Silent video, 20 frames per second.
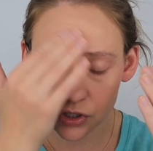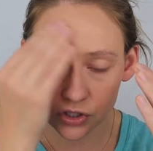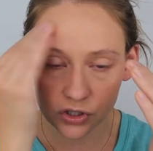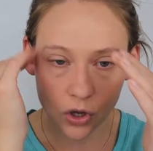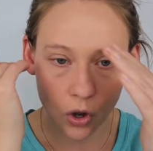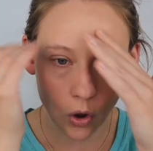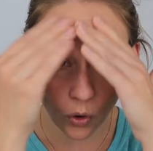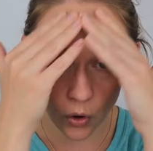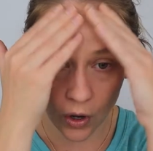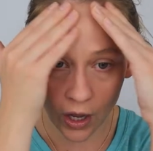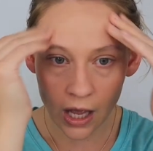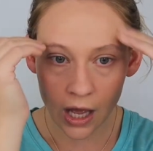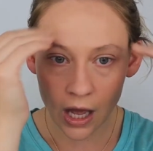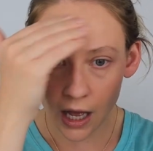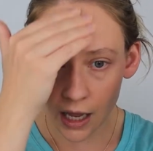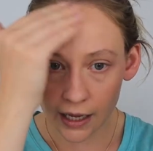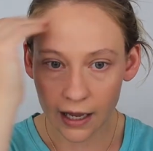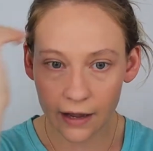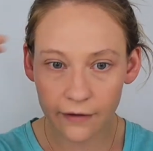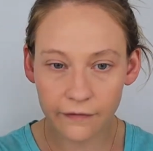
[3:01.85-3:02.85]
So
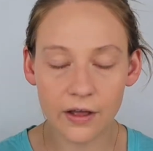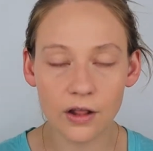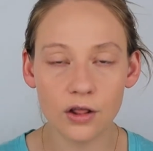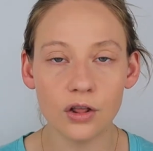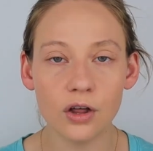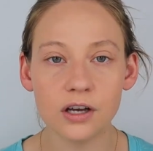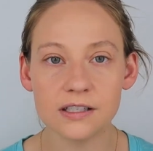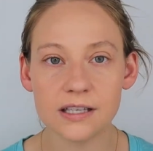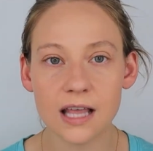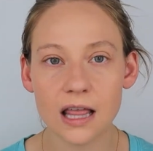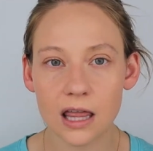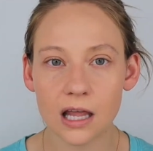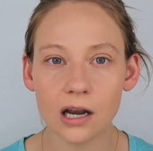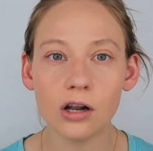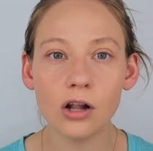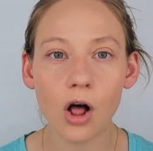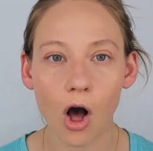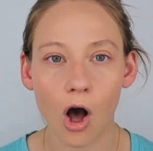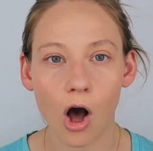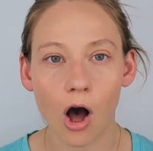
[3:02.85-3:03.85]
if it looks a
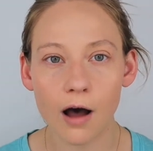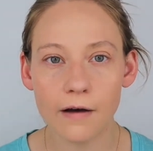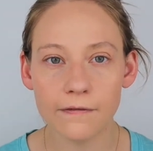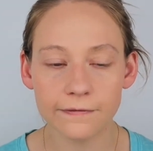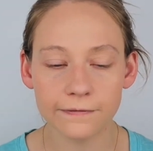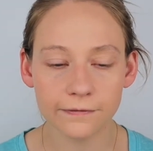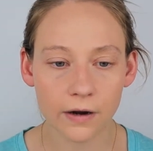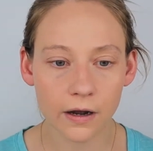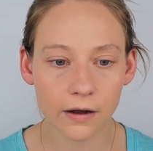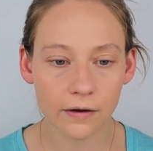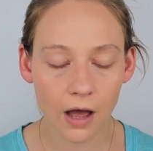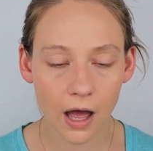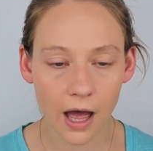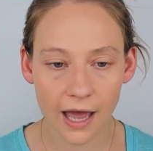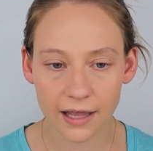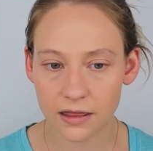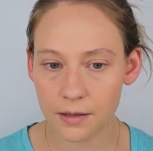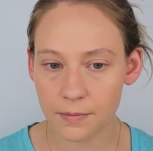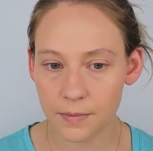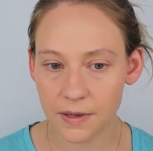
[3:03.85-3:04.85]
little off
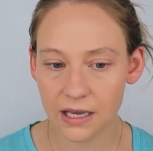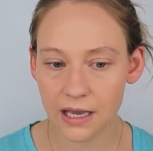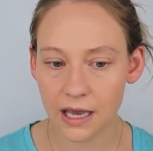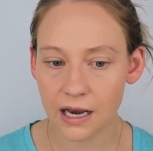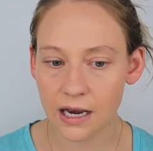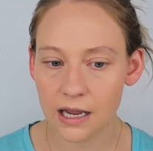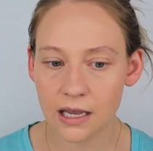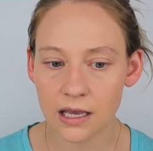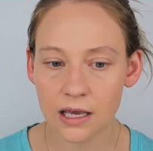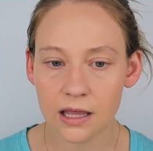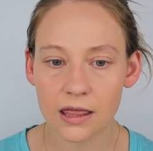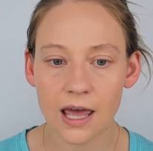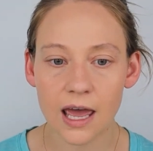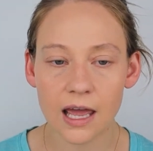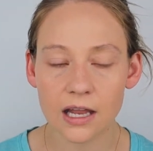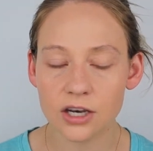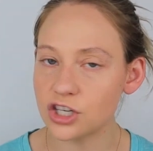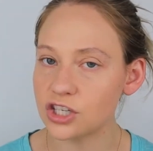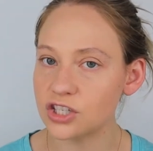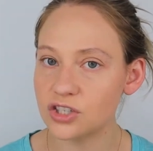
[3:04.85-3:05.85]
at the beginning,
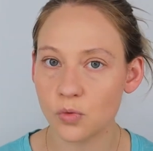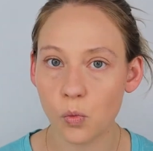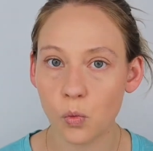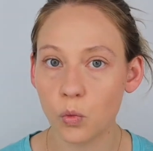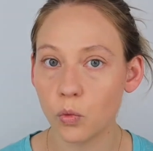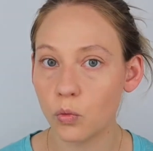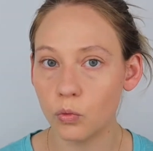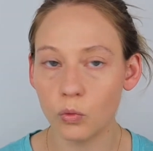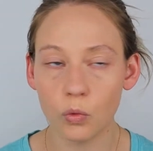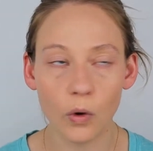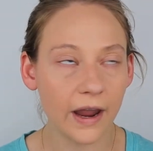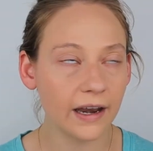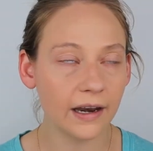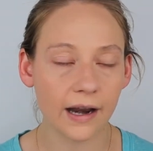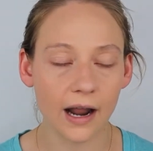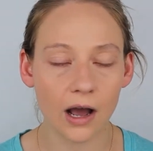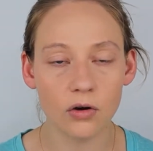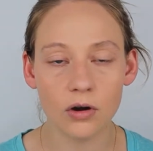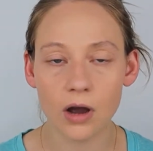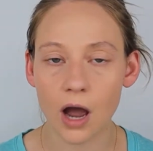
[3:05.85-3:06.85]
then just wait
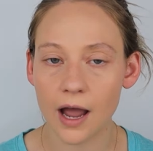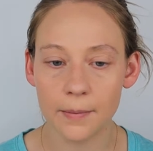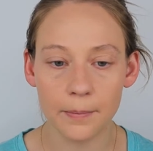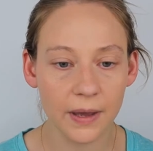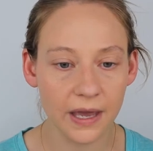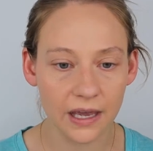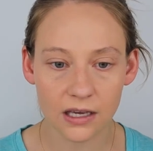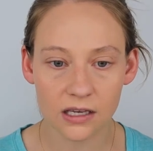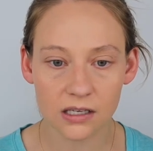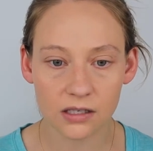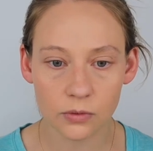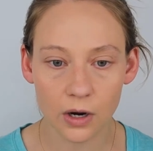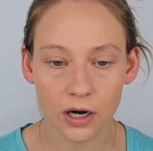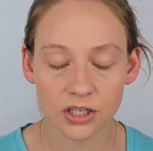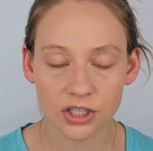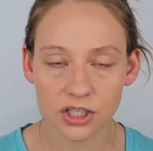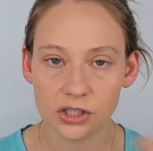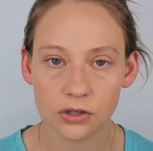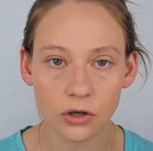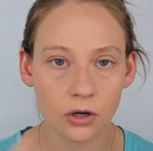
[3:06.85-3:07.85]
it out. I pinky swear
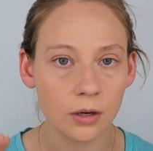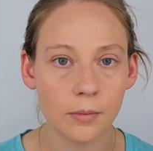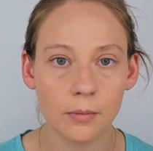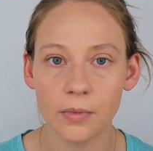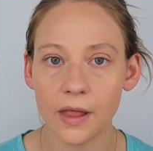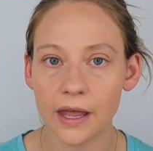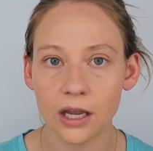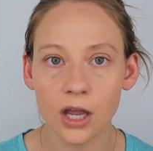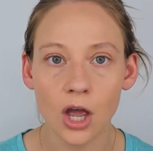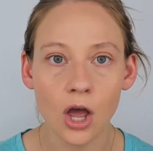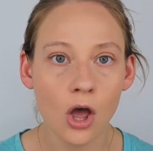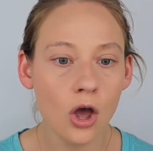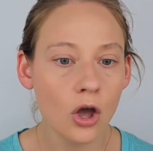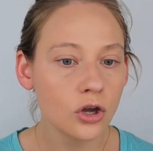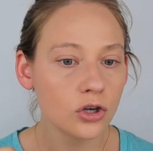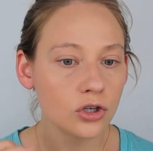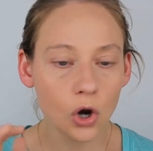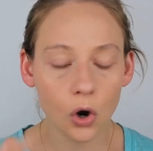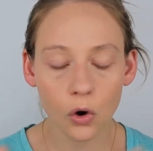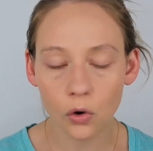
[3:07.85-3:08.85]
it's just gonna like
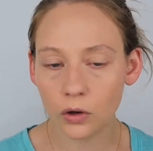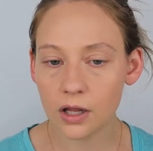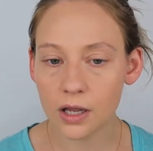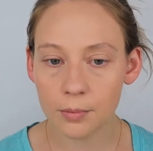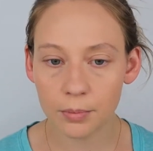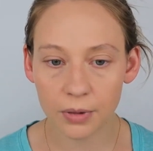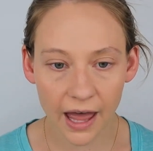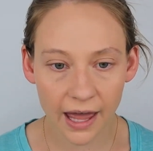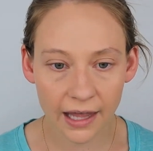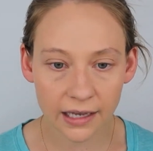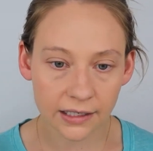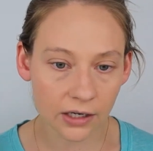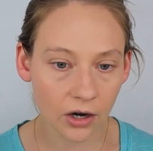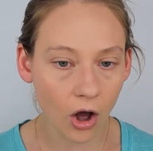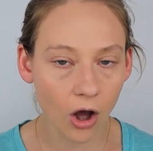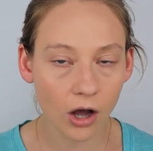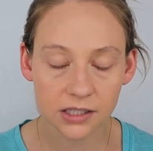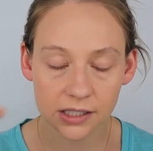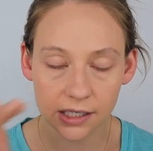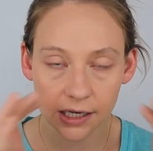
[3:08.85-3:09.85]
totally blend and
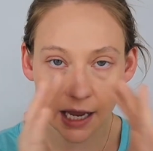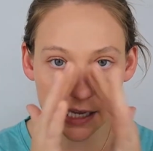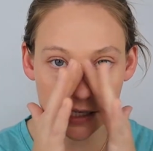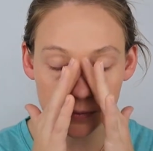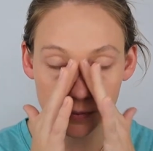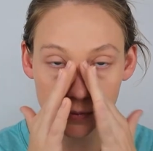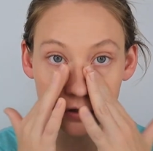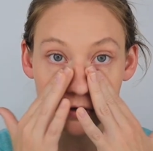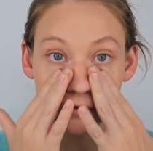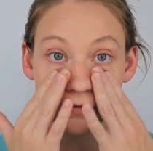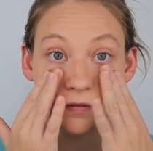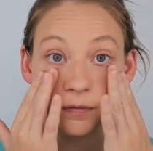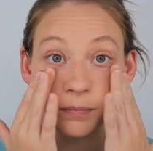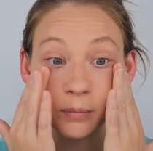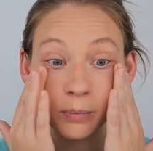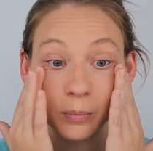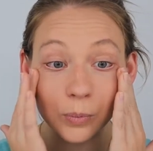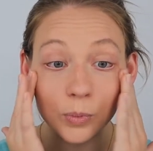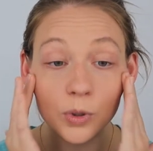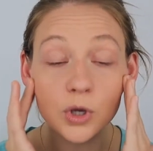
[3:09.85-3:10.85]
oxidize
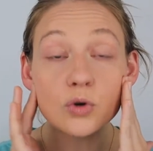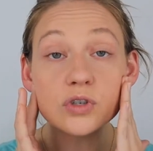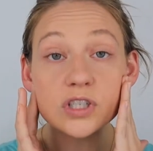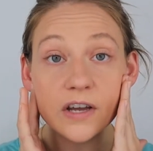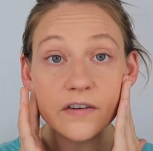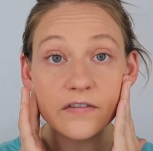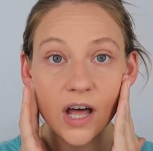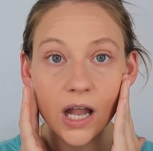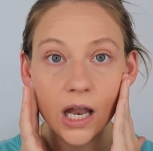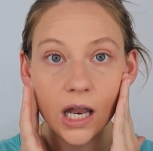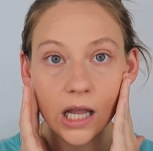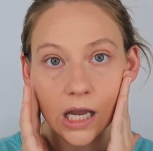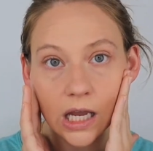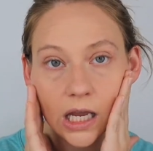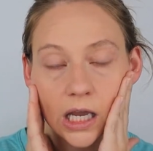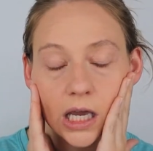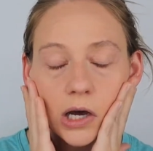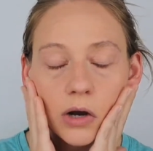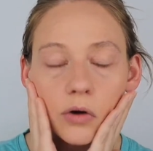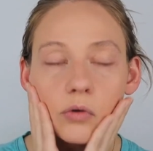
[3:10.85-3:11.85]

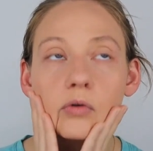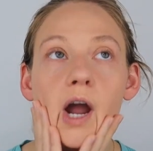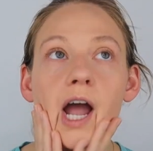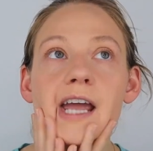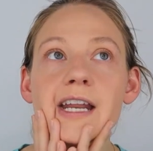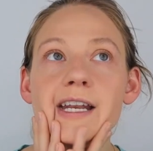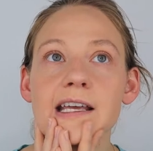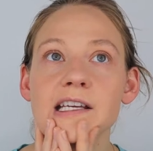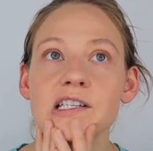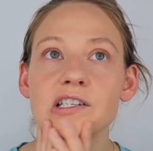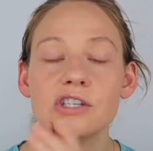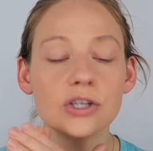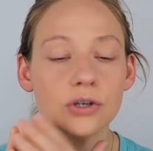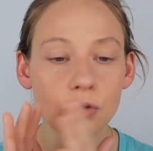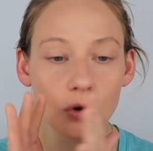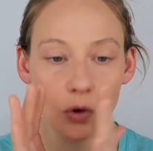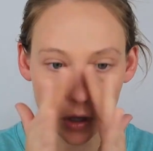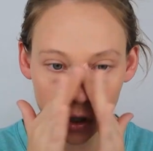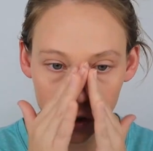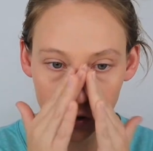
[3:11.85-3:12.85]
beautifully right
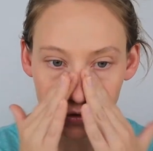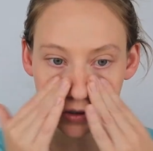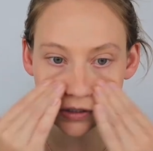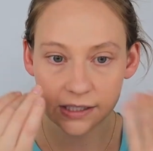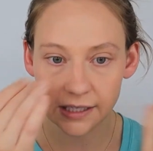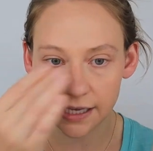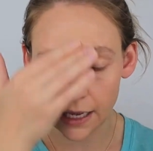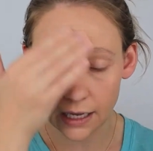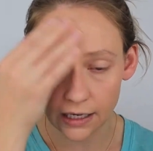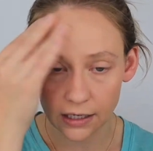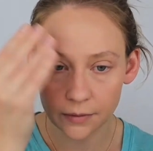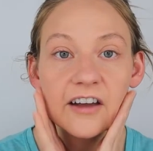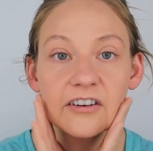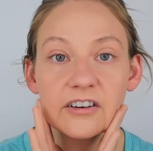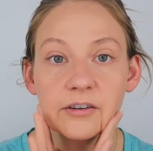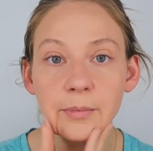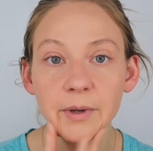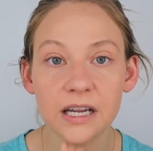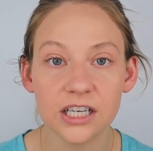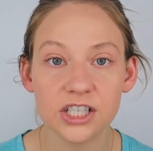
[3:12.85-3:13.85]
into your skin.
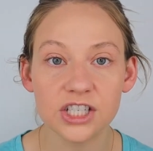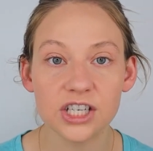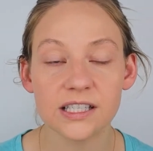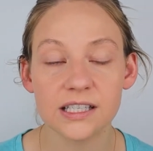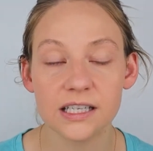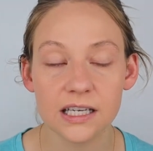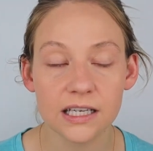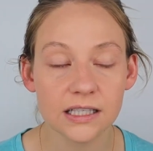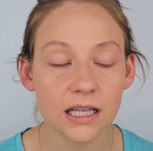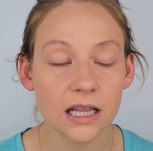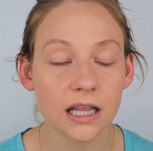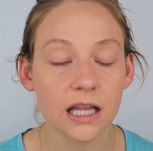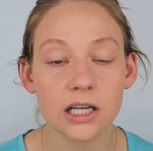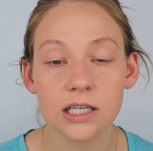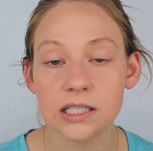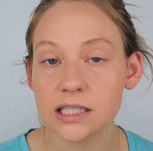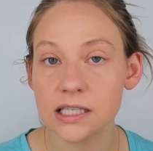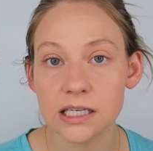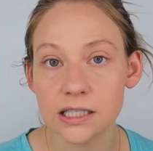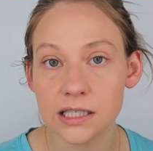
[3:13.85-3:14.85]
Everybody just needs a little
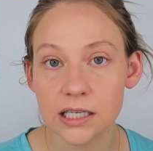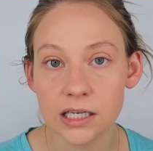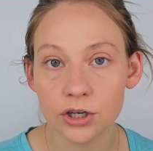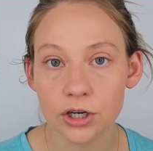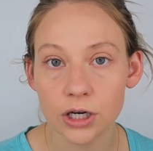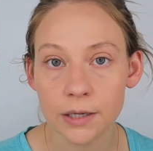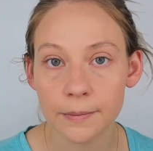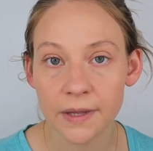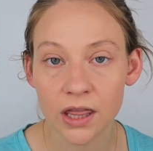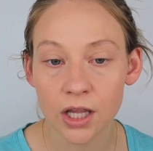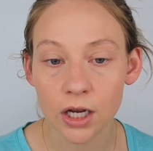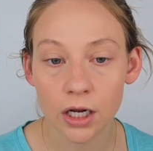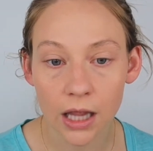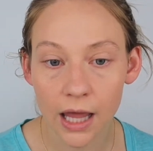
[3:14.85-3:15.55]
CC cream in their